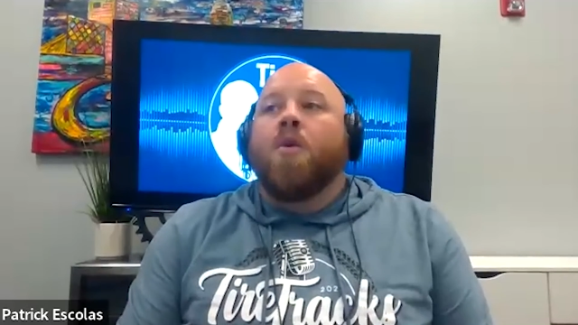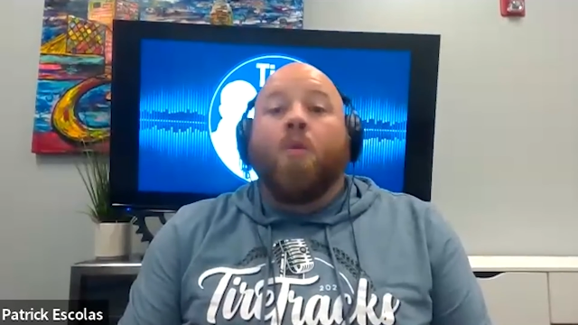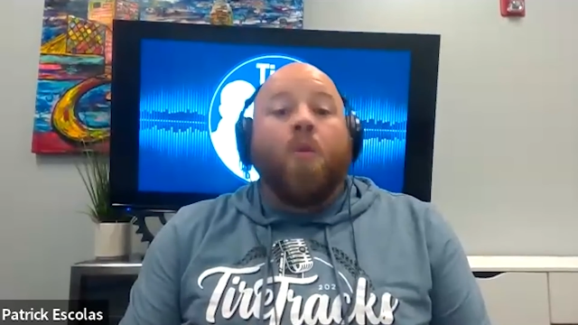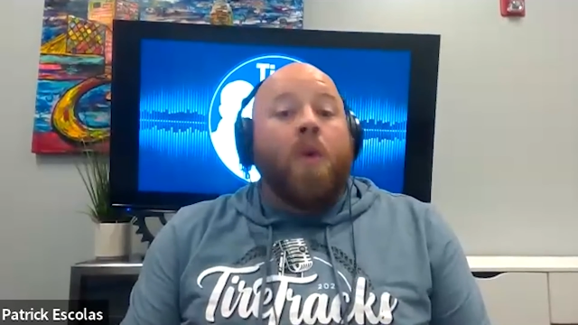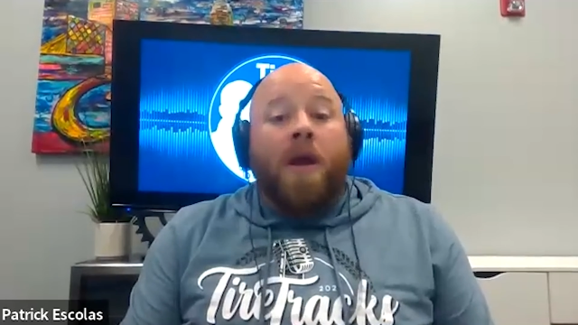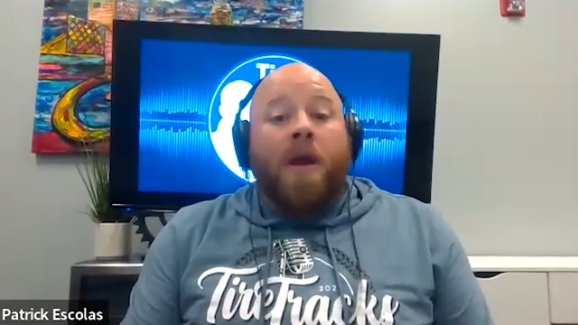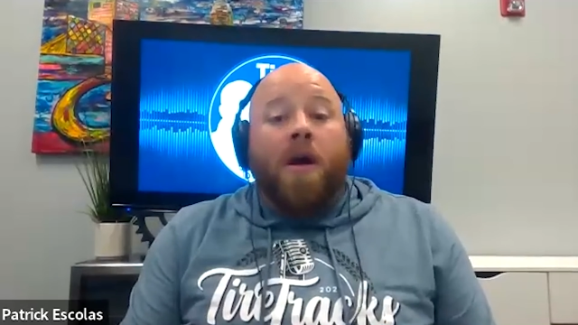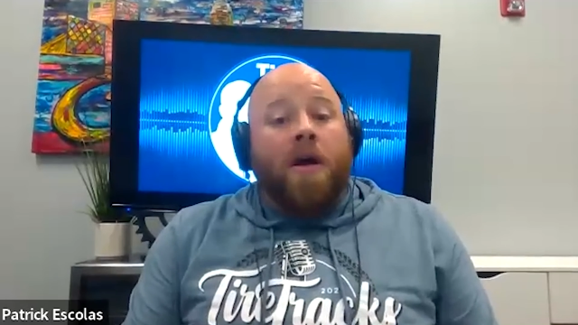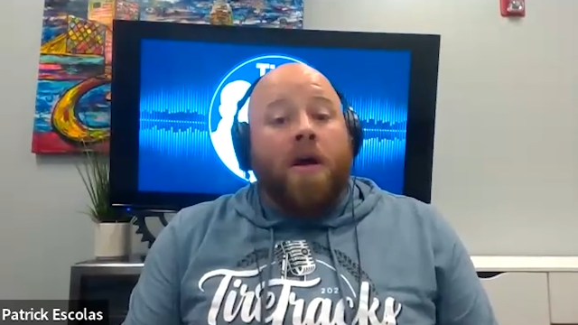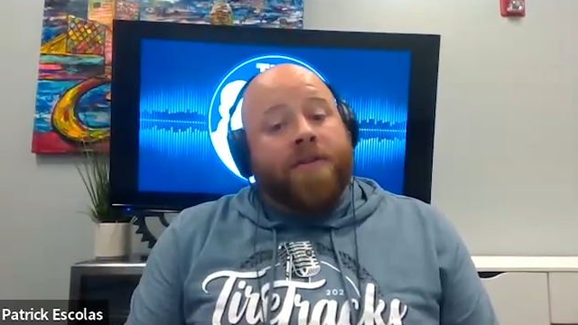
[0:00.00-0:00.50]

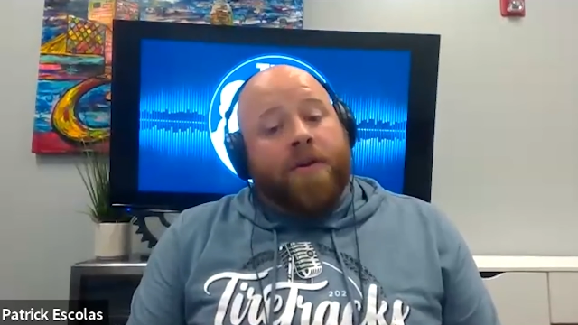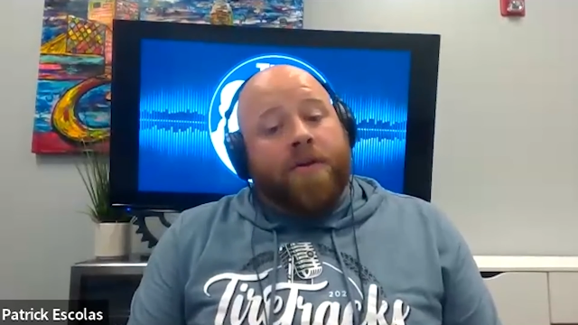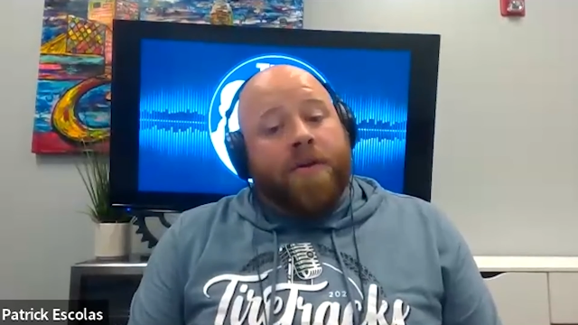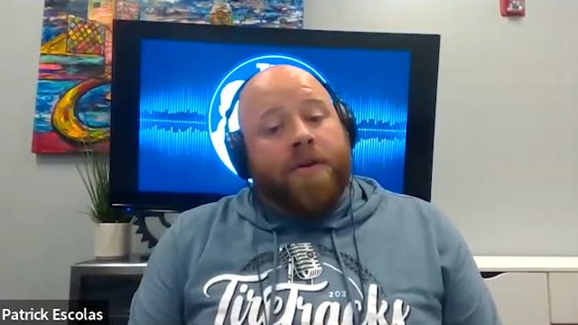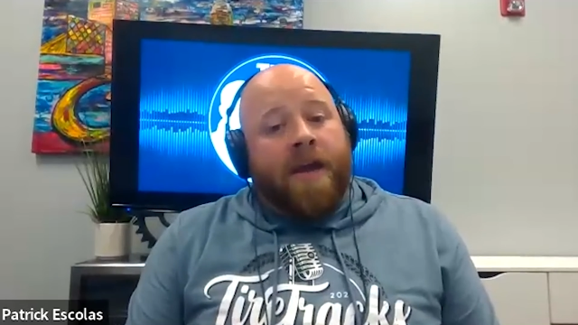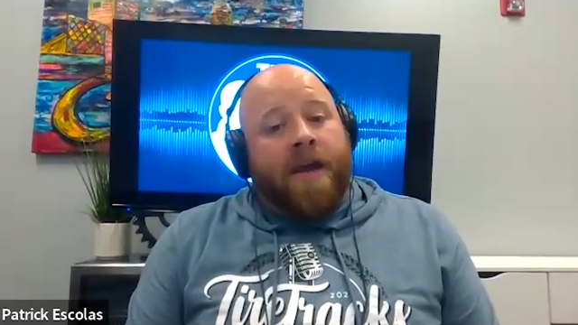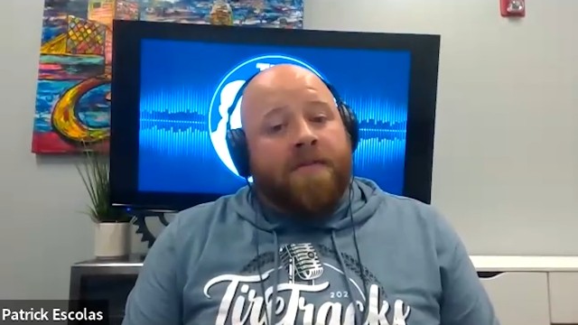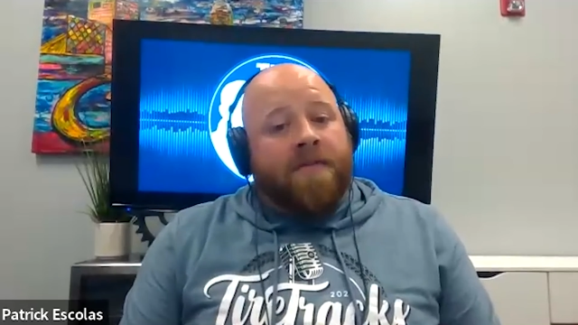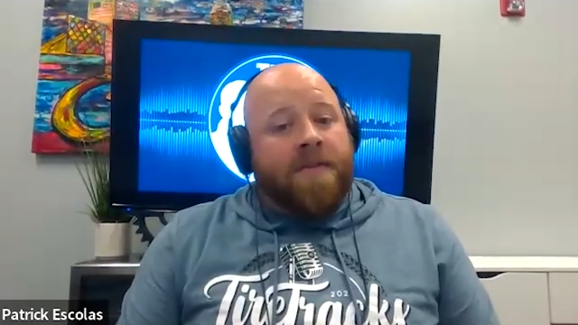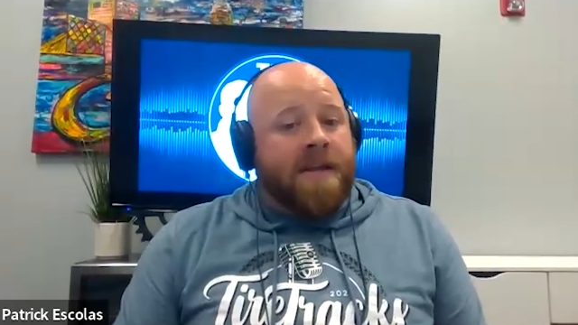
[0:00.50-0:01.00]
we all don't
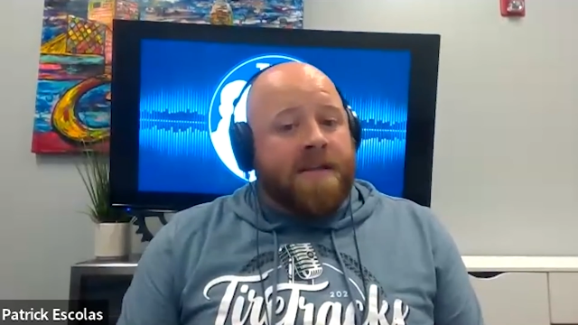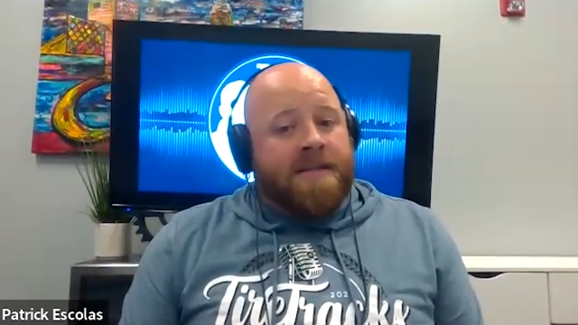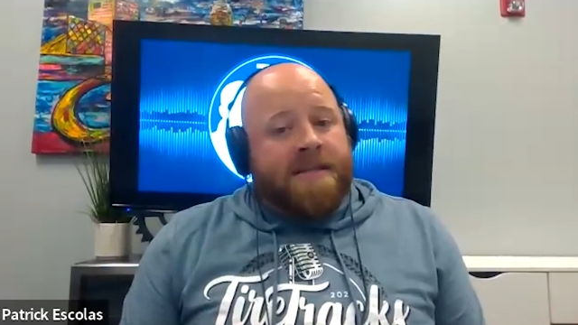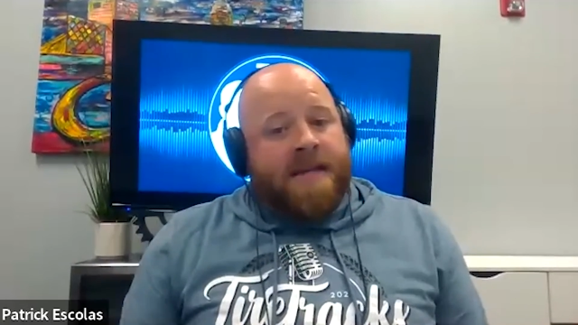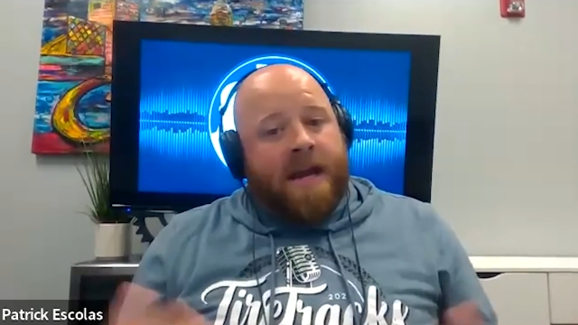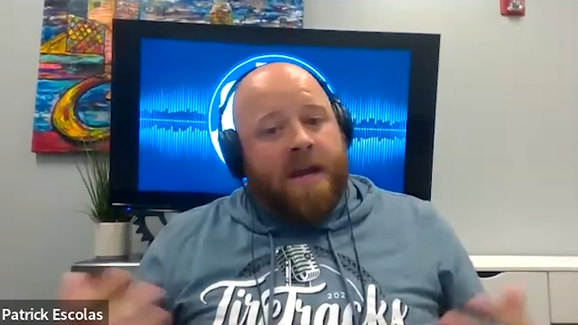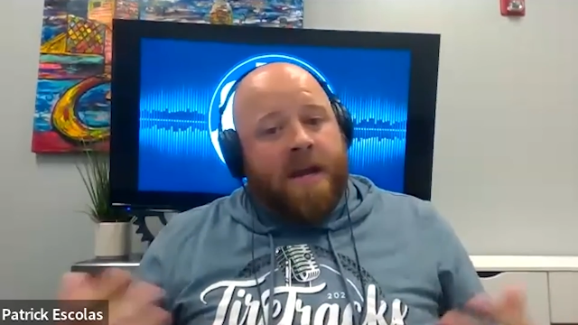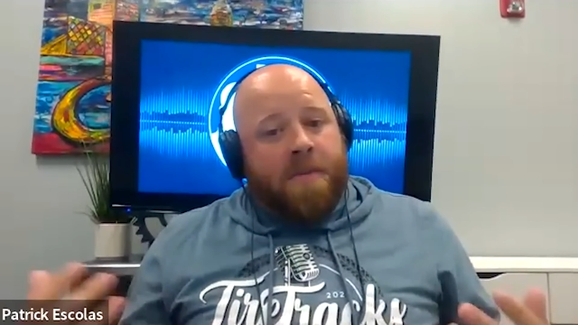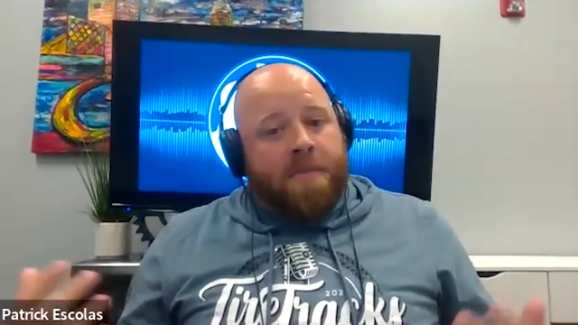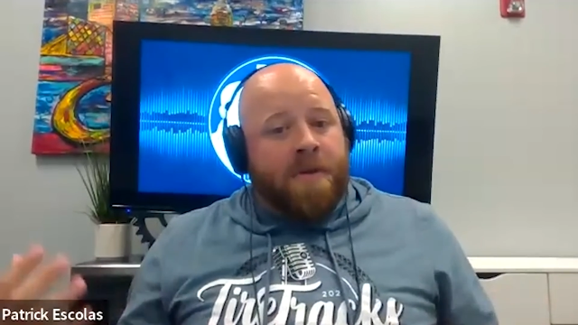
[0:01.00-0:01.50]
have to get
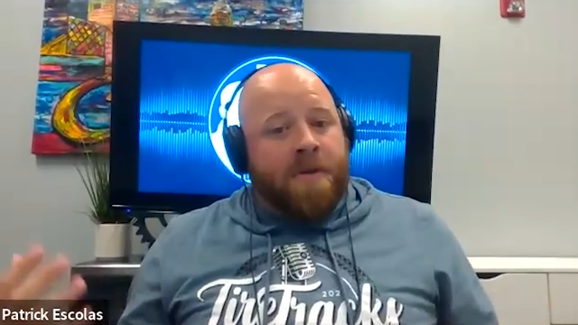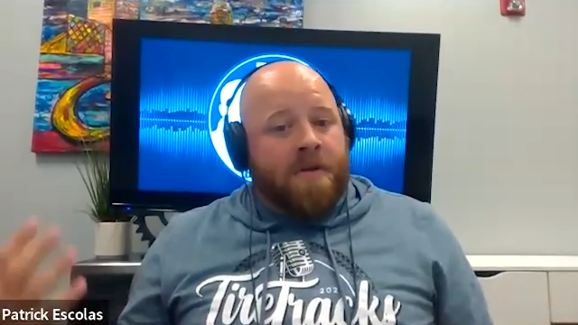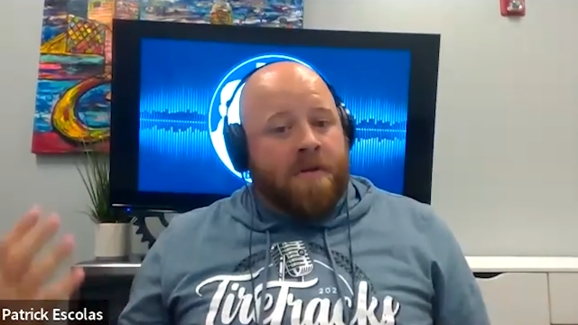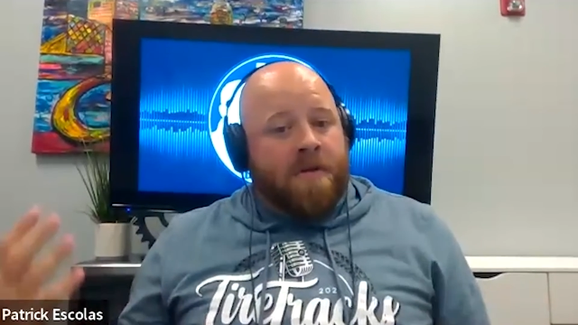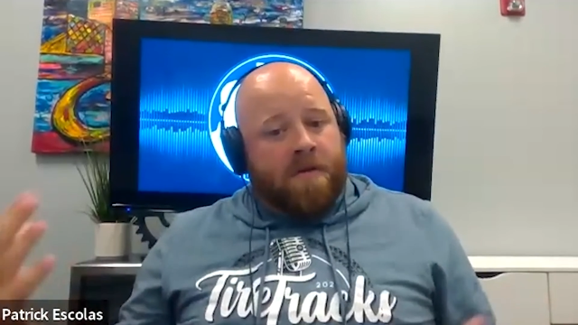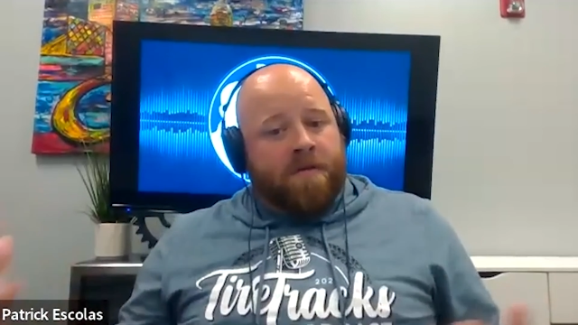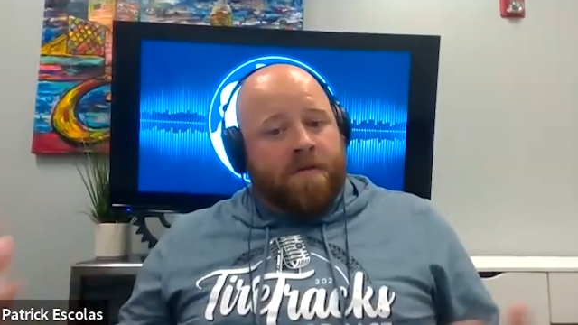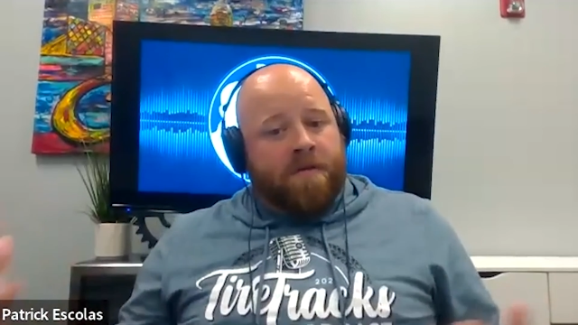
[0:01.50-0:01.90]
tied up in